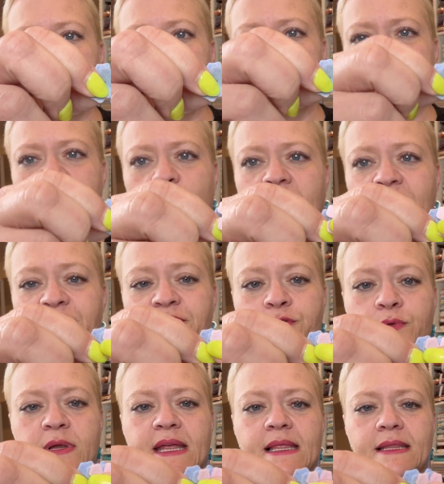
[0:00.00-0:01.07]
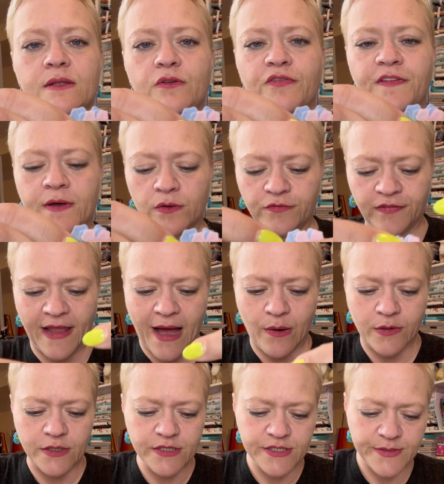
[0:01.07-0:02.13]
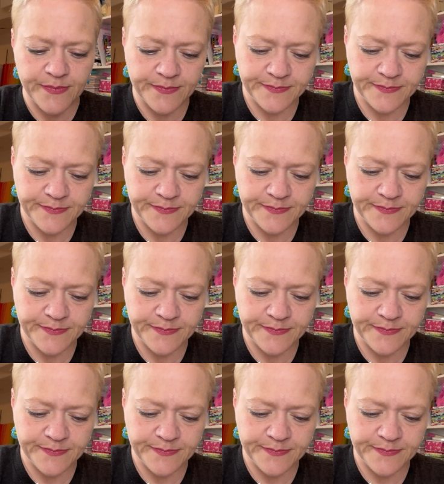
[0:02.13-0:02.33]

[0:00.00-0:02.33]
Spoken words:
So we have three little felt flowers,